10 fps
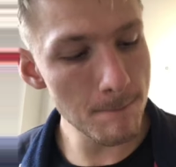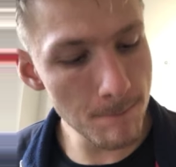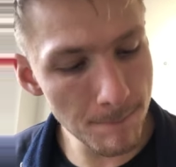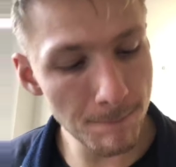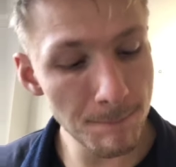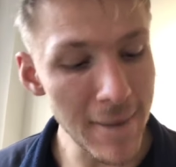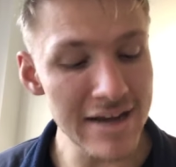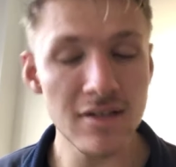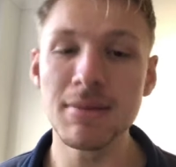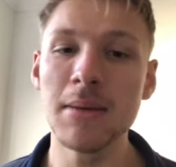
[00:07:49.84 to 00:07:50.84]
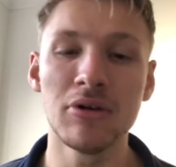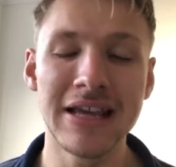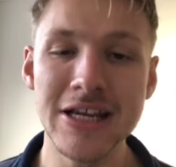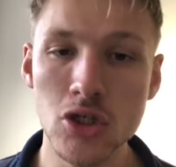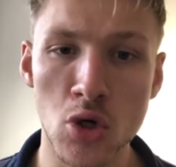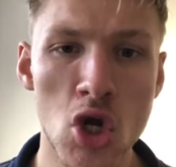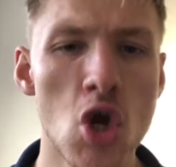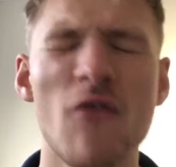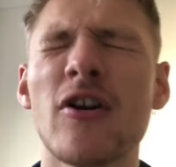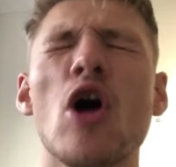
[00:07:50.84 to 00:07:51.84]
amazing people in history who've
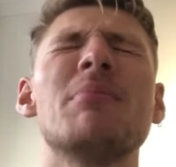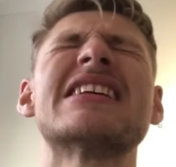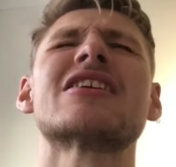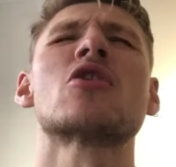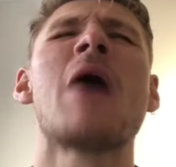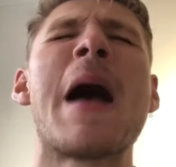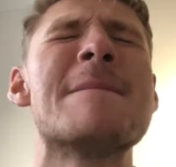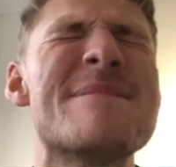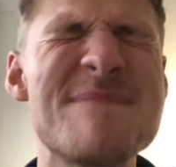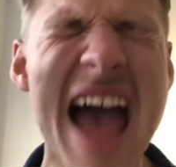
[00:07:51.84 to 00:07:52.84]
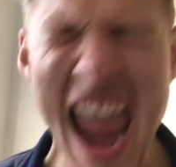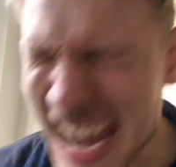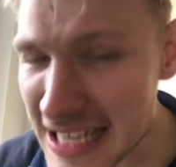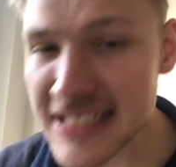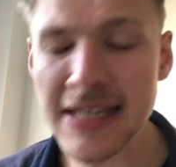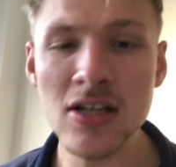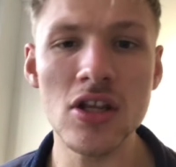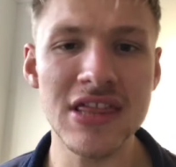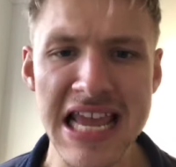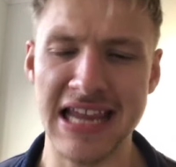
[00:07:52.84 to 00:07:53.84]
accomplished amazing
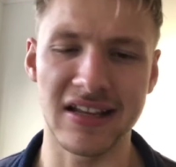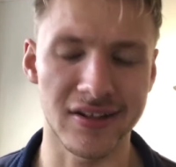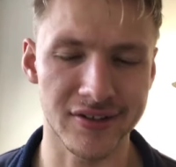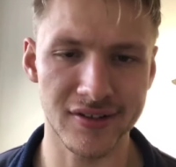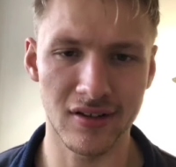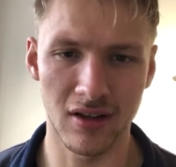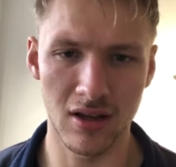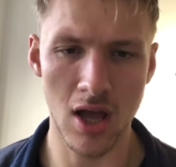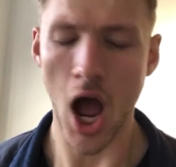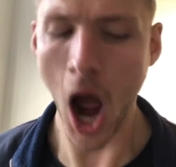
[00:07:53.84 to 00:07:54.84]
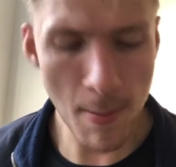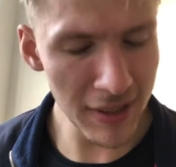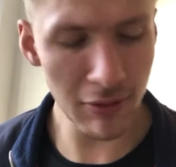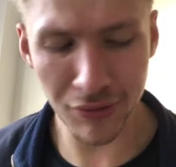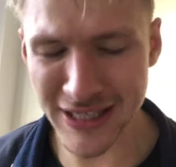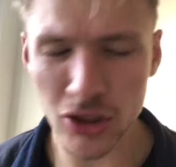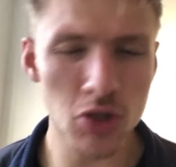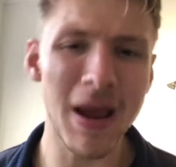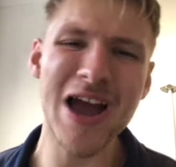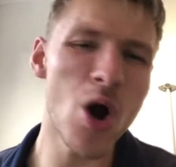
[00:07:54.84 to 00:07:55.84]
things, unbelievable things, despite
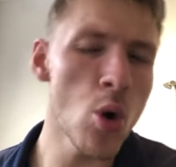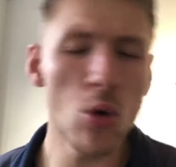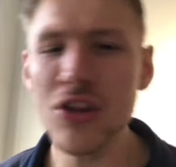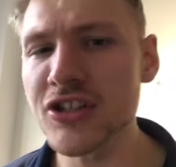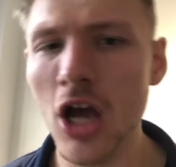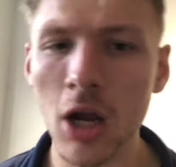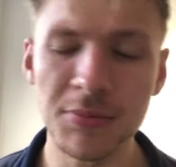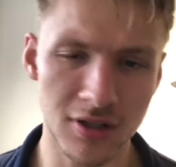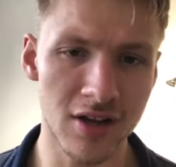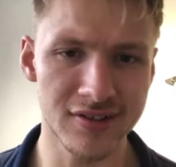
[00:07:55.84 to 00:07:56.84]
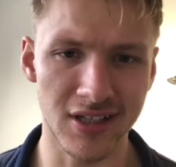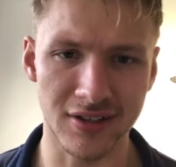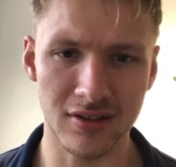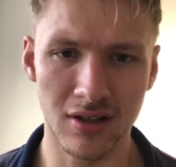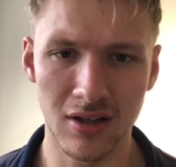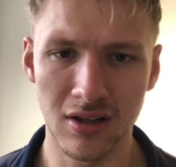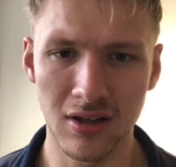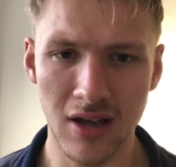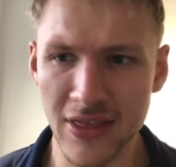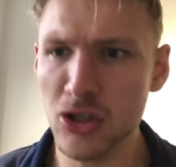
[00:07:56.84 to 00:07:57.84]
all the circumstances.
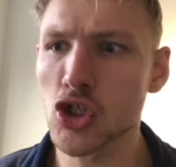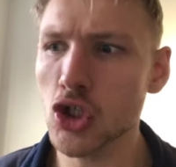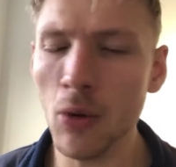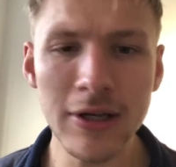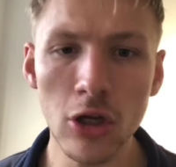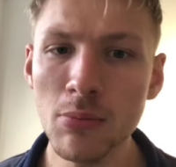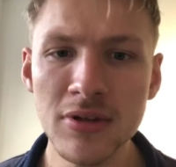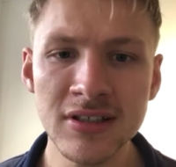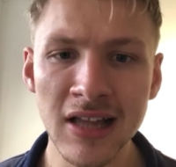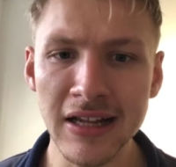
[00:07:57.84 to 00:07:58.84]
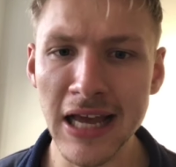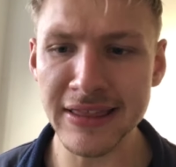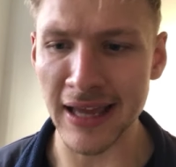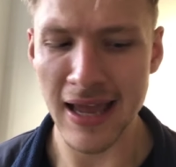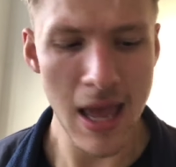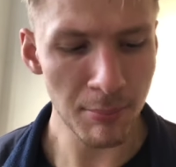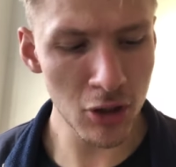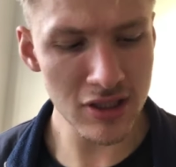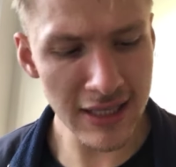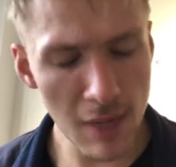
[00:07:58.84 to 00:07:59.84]
And there's just so many humans like that. Because
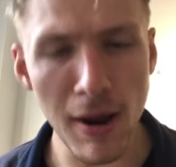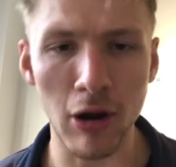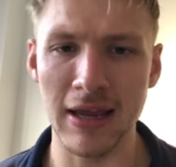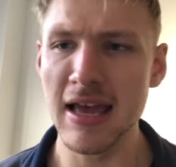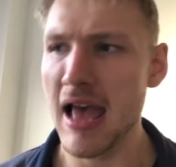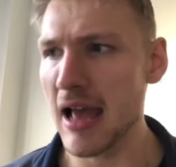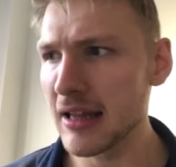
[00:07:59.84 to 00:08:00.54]
think about it. In the